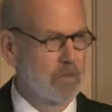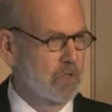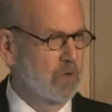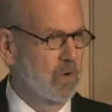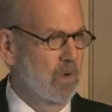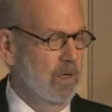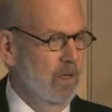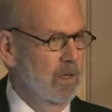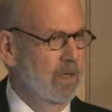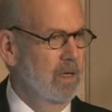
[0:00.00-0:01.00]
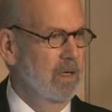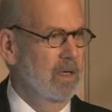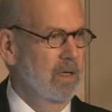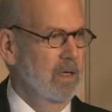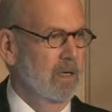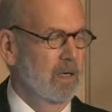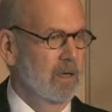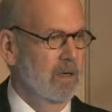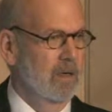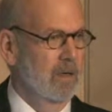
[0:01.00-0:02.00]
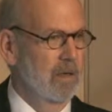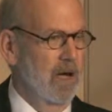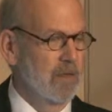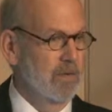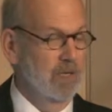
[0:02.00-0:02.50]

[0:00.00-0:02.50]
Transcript: of Missouri, author